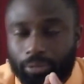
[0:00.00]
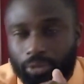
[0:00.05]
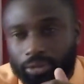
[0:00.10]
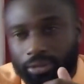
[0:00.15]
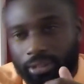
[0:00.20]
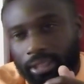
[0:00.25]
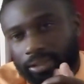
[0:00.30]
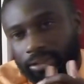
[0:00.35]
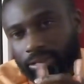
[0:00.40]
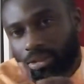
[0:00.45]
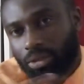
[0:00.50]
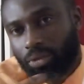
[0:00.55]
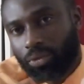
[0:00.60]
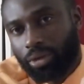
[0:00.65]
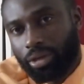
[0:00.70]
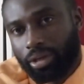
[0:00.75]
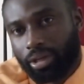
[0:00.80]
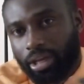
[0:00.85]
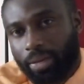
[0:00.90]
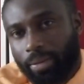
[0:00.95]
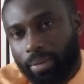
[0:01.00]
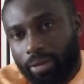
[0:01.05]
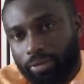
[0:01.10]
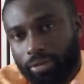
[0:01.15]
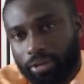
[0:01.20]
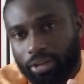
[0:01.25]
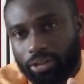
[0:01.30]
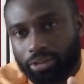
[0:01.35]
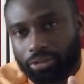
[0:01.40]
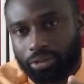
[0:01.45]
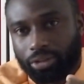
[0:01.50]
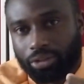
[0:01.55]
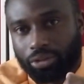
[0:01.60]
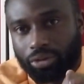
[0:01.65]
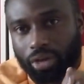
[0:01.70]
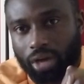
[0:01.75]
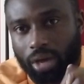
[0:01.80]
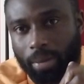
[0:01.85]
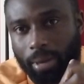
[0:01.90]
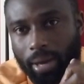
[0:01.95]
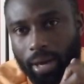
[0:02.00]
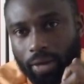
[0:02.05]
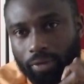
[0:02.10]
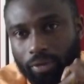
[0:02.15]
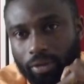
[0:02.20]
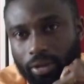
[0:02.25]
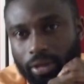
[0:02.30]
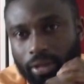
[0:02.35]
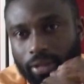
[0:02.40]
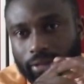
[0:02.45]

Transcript: because that's the only way you get my videos when they do come out.